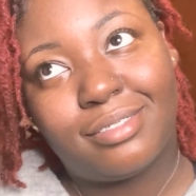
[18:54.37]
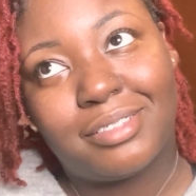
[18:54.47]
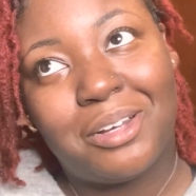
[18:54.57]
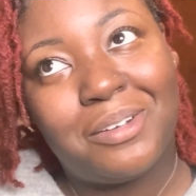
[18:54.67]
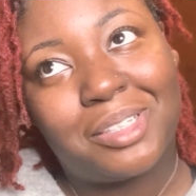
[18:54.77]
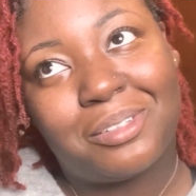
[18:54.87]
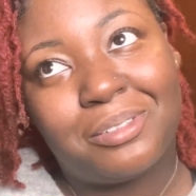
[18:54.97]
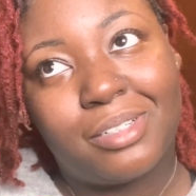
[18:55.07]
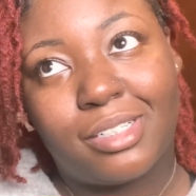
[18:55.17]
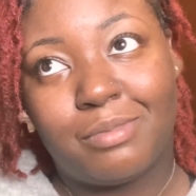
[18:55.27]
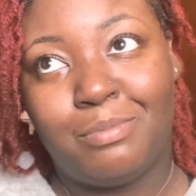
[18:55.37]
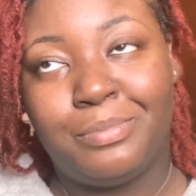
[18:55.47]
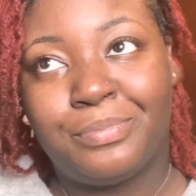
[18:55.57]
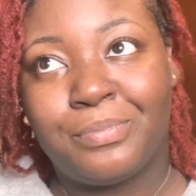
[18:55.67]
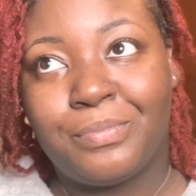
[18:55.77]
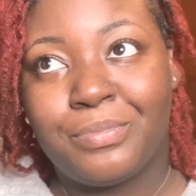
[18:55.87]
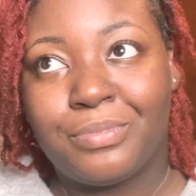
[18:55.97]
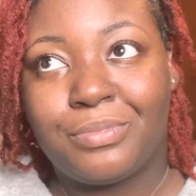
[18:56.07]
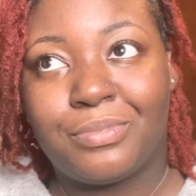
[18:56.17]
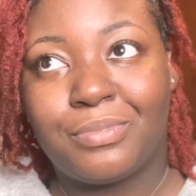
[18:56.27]
going through it
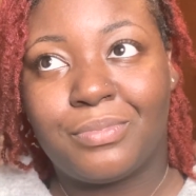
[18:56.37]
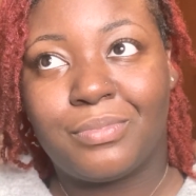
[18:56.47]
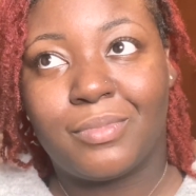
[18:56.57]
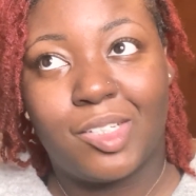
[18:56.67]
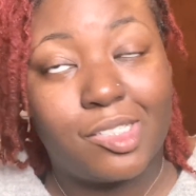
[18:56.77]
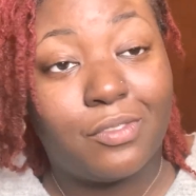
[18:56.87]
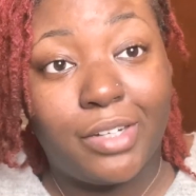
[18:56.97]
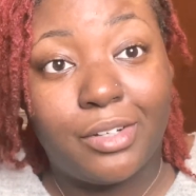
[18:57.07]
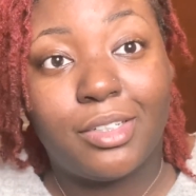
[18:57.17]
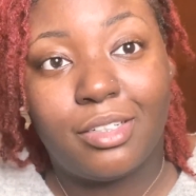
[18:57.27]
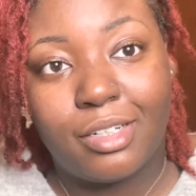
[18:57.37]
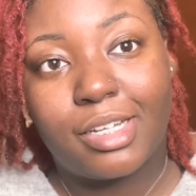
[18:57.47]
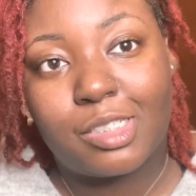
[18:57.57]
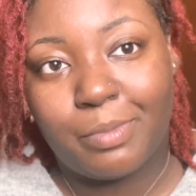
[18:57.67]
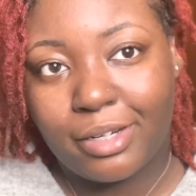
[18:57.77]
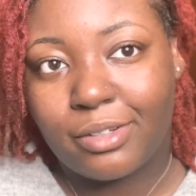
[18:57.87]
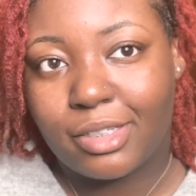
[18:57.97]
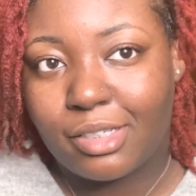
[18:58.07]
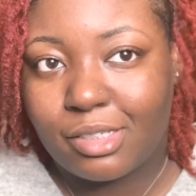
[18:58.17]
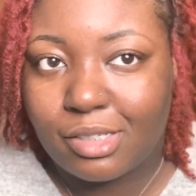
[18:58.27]
is a very good
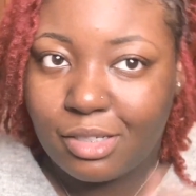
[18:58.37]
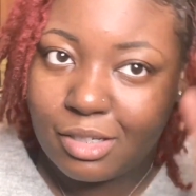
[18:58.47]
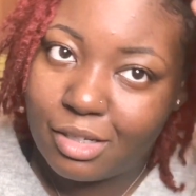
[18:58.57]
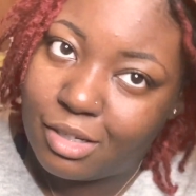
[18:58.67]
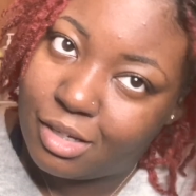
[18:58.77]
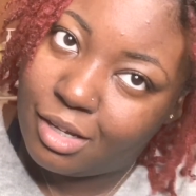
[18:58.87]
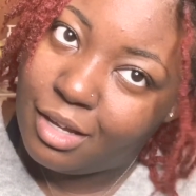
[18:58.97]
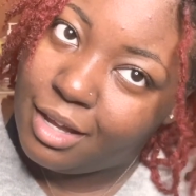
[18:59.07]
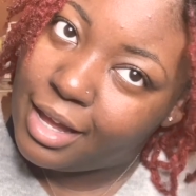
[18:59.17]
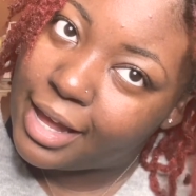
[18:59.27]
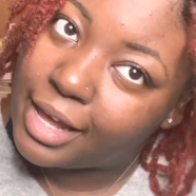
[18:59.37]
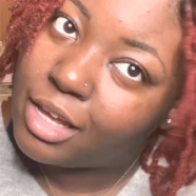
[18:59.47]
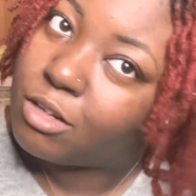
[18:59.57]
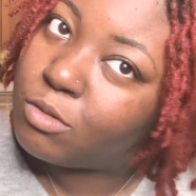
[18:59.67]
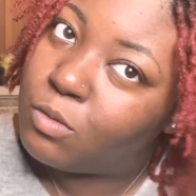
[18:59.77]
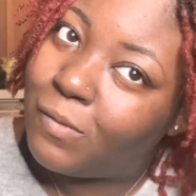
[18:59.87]
experience. And